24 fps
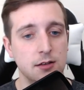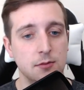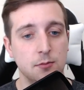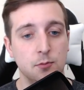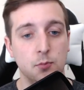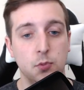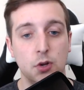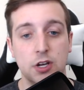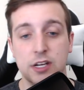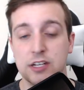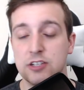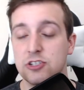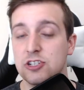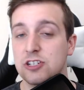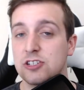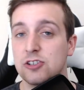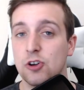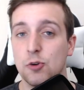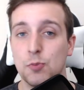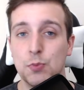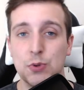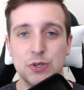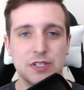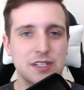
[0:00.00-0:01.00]
But it just
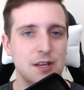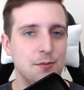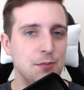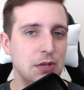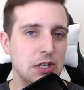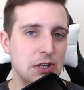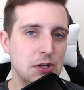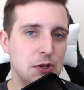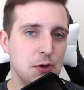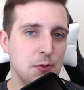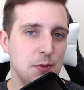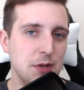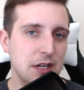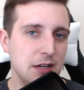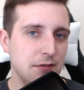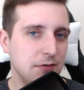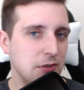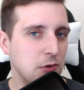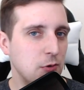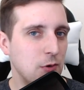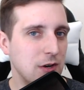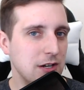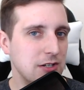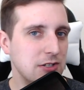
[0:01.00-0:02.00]
opens up a little bit of a
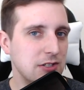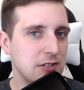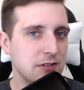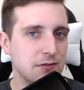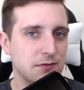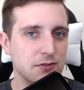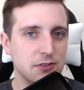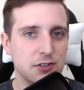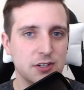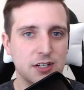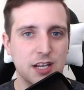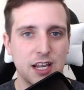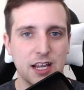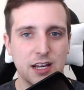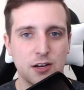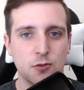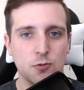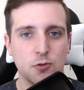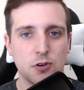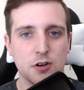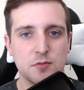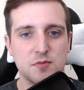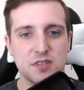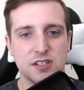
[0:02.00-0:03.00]
question for a can of
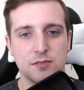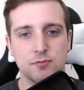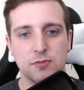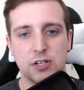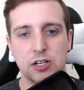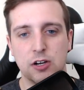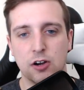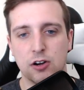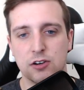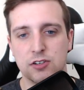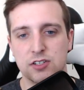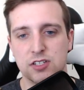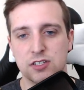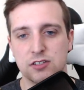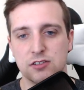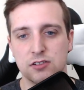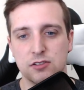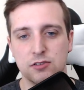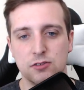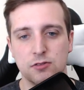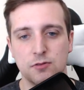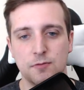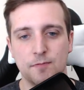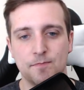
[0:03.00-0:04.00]
worms in regards
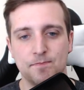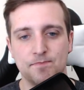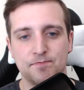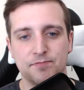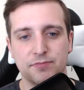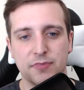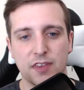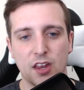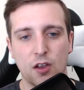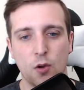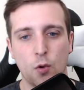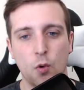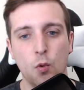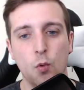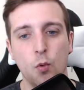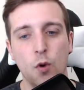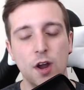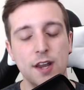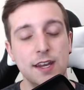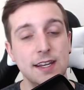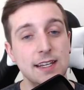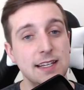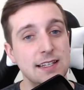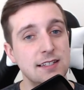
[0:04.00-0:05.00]
to
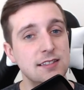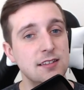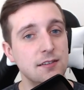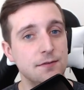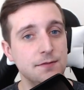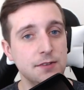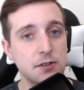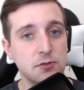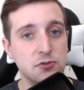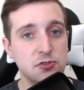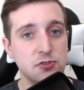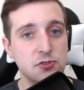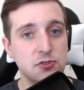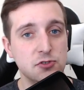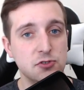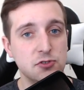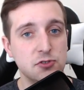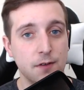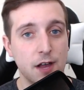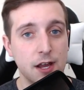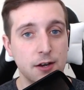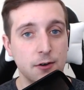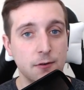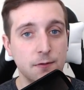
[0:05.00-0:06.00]
what is the future of
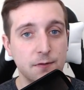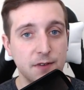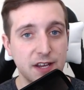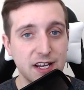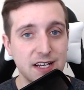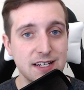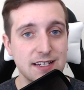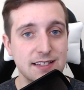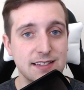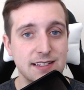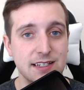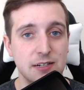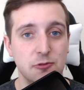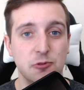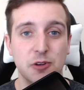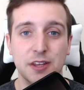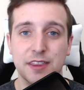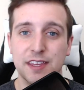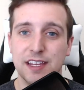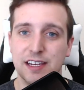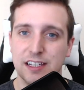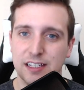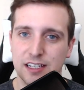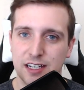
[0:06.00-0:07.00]
Final Fantasy
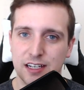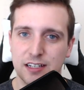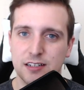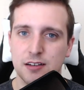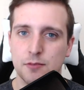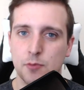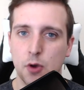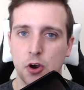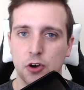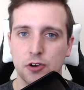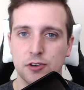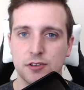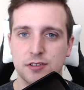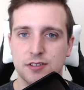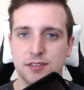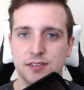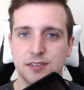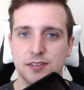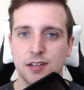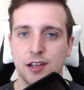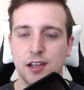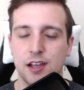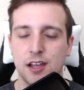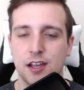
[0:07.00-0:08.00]
within Kingdom
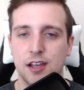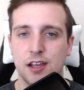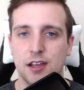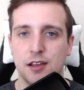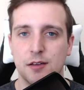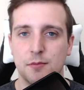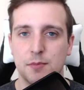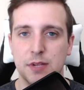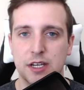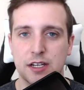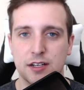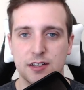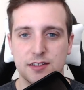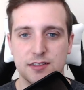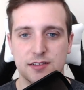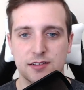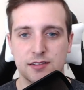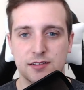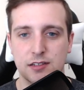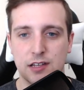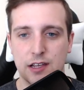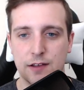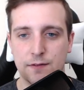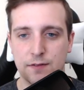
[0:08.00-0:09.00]
Hearts?
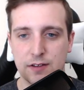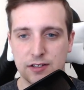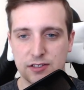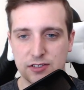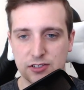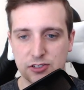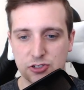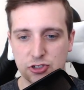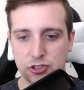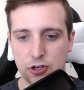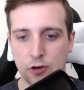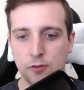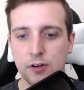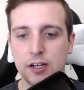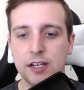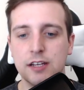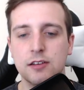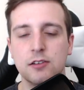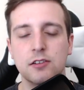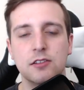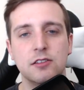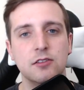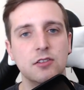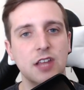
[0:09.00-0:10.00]
Because if it's
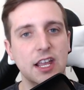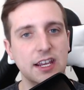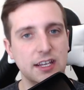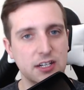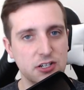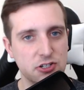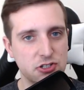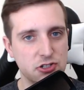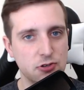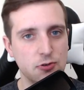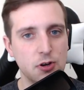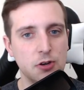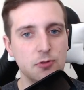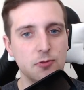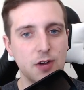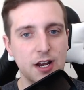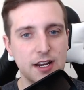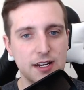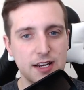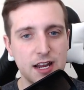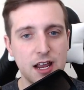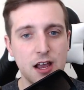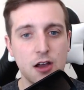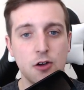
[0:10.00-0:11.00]
showing like it is showing
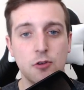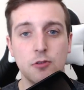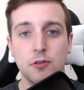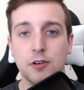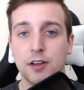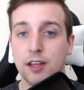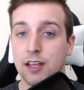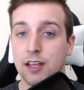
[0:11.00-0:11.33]
right now,